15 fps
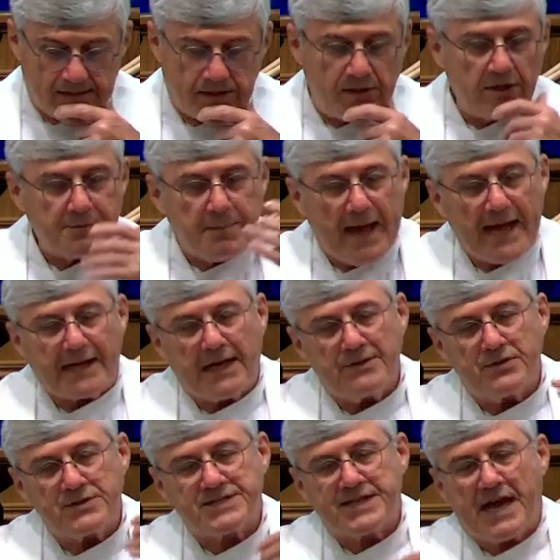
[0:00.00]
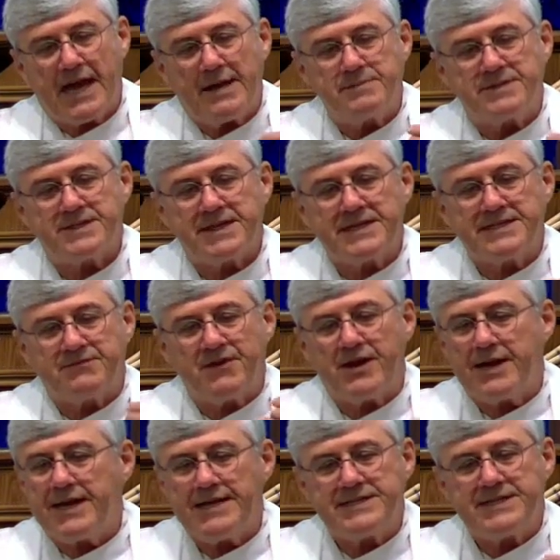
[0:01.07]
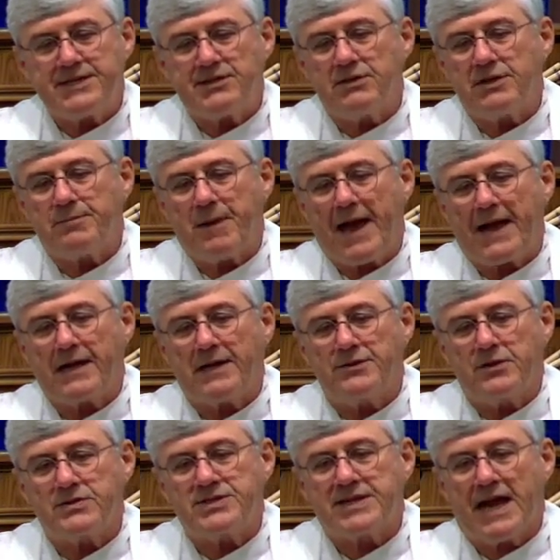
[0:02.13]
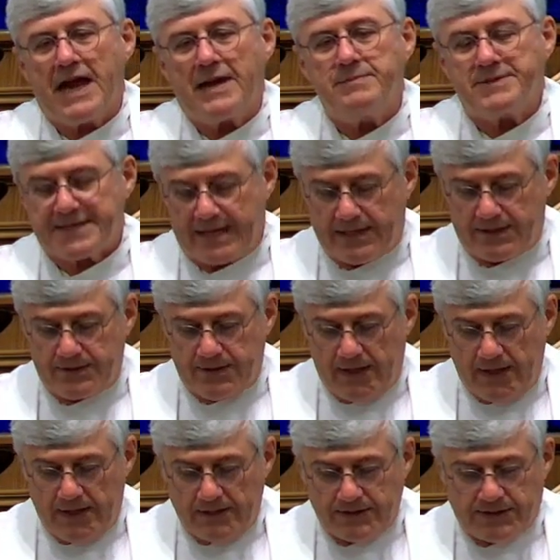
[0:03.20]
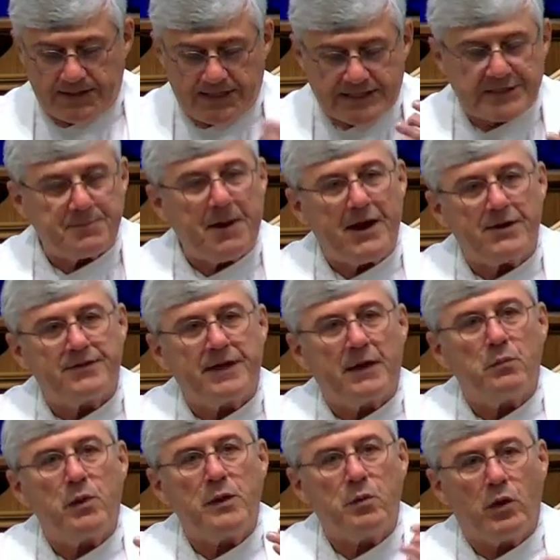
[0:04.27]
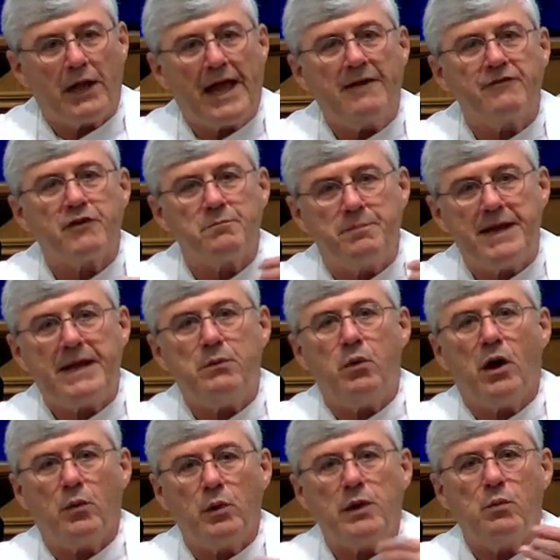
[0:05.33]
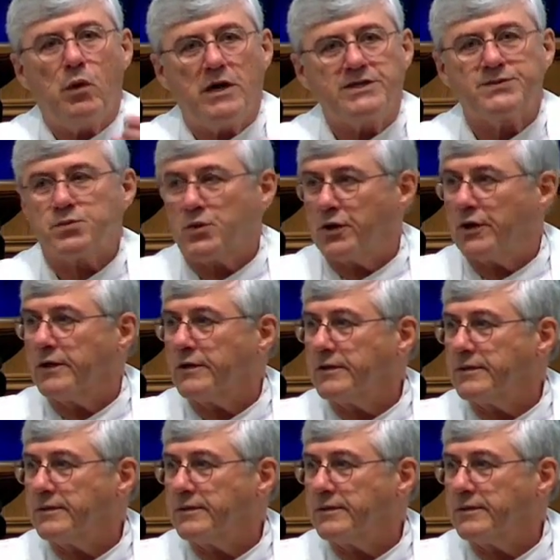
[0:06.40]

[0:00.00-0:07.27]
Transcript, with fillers: To look back on those times, it's very easy to look back on those times and to despair that we will ever be what we once were,